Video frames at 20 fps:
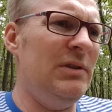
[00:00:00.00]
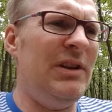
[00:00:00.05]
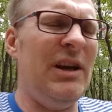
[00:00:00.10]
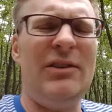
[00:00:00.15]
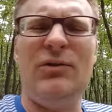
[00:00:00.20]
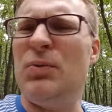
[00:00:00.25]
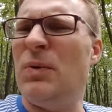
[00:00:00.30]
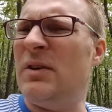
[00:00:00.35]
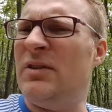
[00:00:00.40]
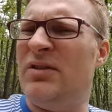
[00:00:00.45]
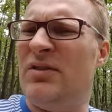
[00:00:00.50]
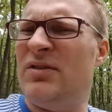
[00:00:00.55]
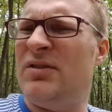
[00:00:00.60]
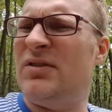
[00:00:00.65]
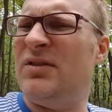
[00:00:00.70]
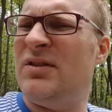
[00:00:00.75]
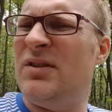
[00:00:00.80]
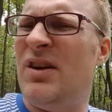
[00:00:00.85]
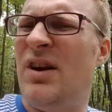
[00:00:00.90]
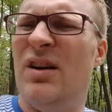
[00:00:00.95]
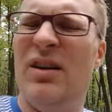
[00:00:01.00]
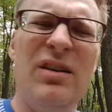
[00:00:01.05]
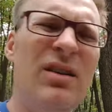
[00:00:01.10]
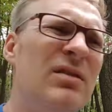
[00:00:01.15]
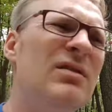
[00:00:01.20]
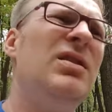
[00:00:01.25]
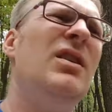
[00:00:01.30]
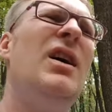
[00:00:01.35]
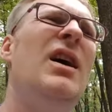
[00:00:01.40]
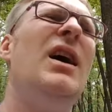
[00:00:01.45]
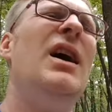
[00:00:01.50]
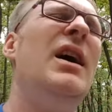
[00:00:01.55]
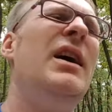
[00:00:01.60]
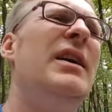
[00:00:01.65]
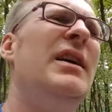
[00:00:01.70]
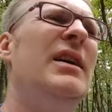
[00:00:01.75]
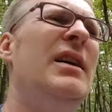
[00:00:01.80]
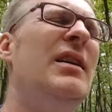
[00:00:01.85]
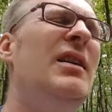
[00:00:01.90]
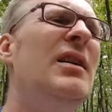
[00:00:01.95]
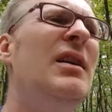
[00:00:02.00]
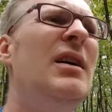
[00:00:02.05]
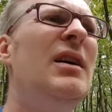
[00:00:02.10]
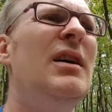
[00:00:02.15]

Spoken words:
that was a lot higher,